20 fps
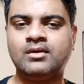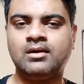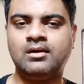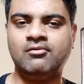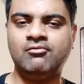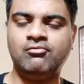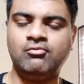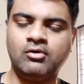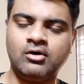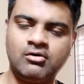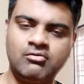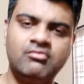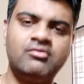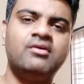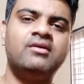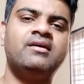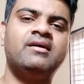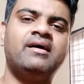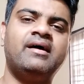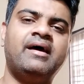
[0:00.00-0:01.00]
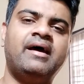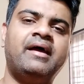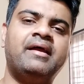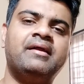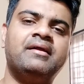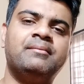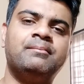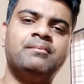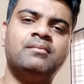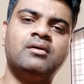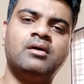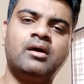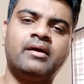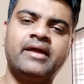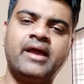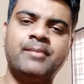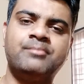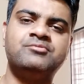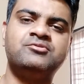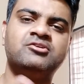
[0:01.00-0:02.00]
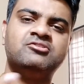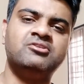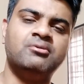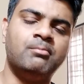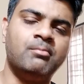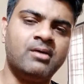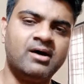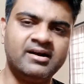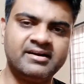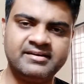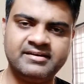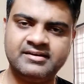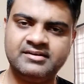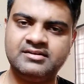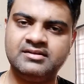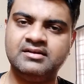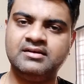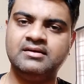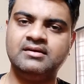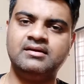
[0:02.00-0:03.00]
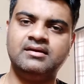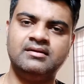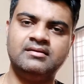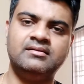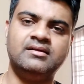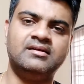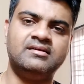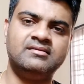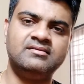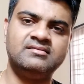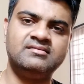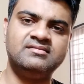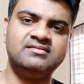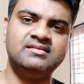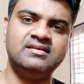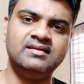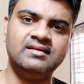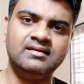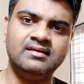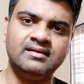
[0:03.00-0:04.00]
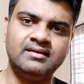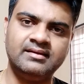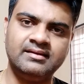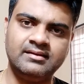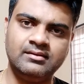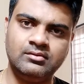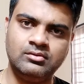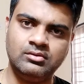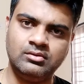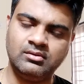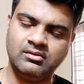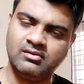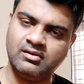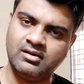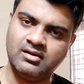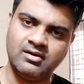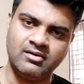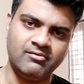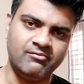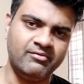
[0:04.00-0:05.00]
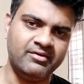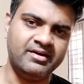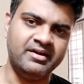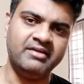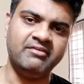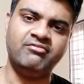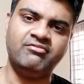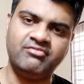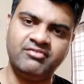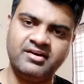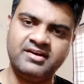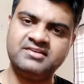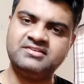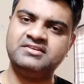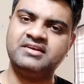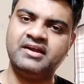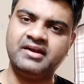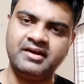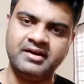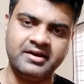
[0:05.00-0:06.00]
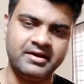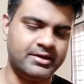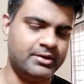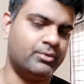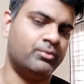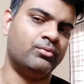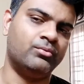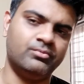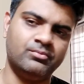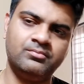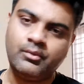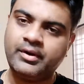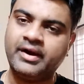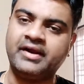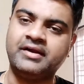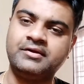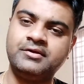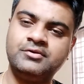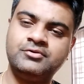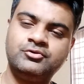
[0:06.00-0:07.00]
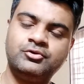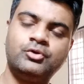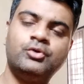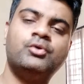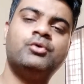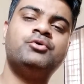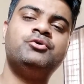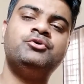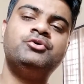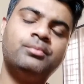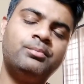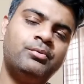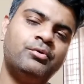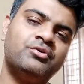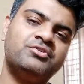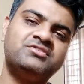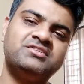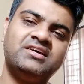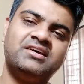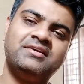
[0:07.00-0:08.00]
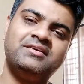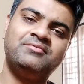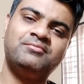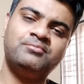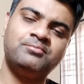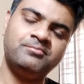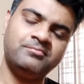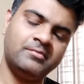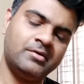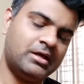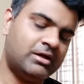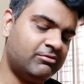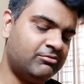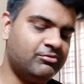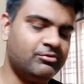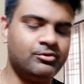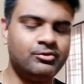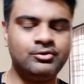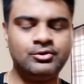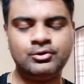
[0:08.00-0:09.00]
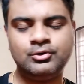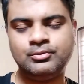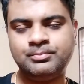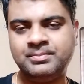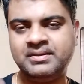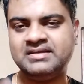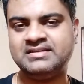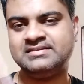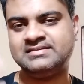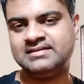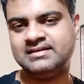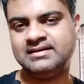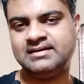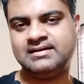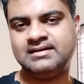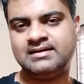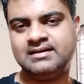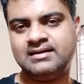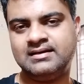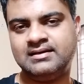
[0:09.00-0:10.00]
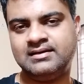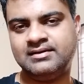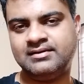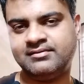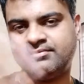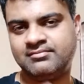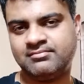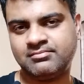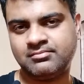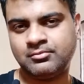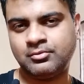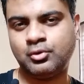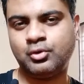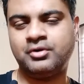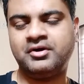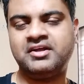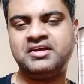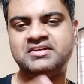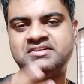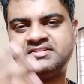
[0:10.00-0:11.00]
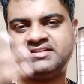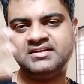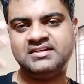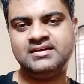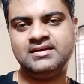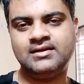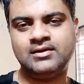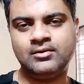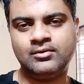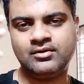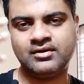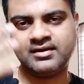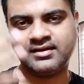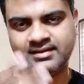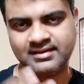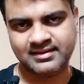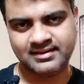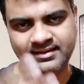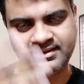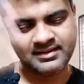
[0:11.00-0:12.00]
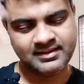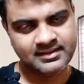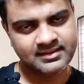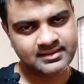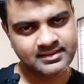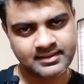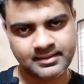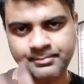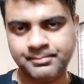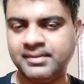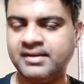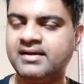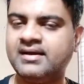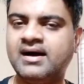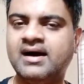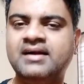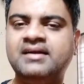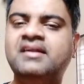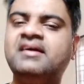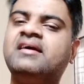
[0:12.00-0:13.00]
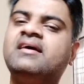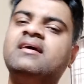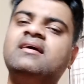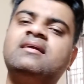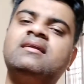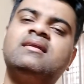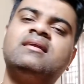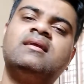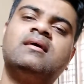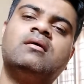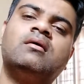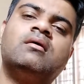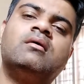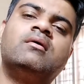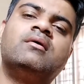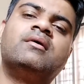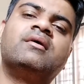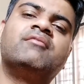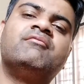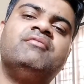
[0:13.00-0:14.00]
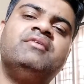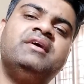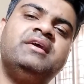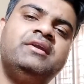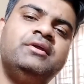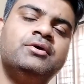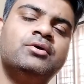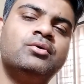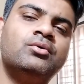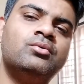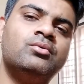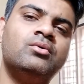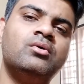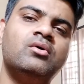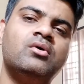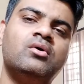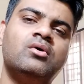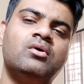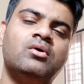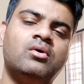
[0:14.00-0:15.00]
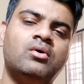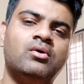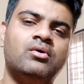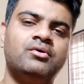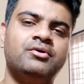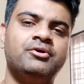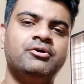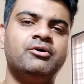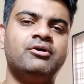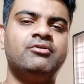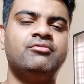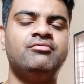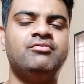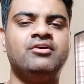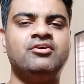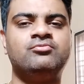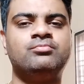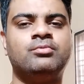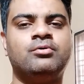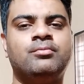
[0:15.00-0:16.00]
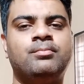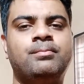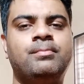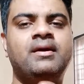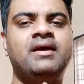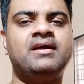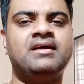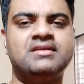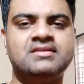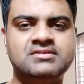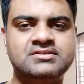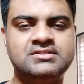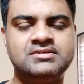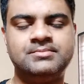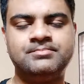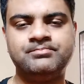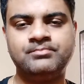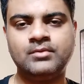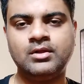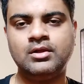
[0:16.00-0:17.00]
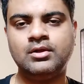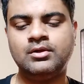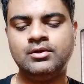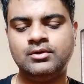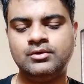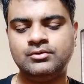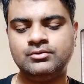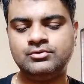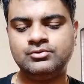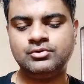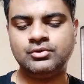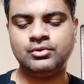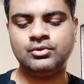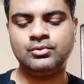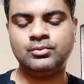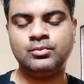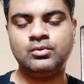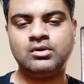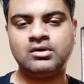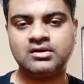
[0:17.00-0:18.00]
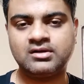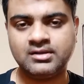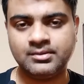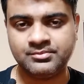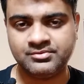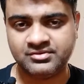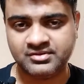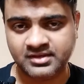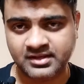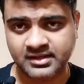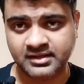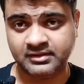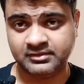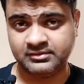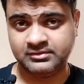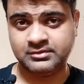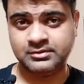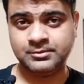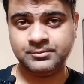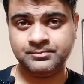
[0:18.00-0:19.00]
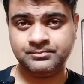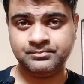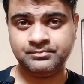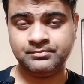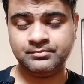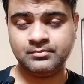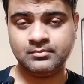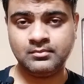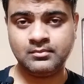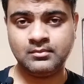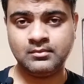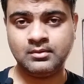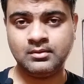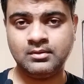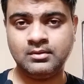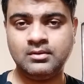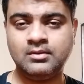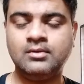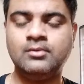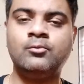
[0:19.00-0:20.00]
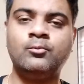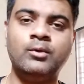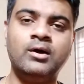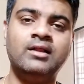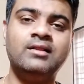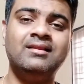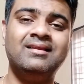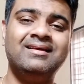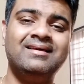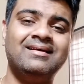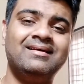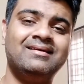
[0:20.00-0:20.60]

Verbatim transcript: forward and capture the market that's still uh, very fresh and new. All right, so you posted a photo, picture, uh, quotation or a, a big article or a video on your Facebook page. So what comes next? Well,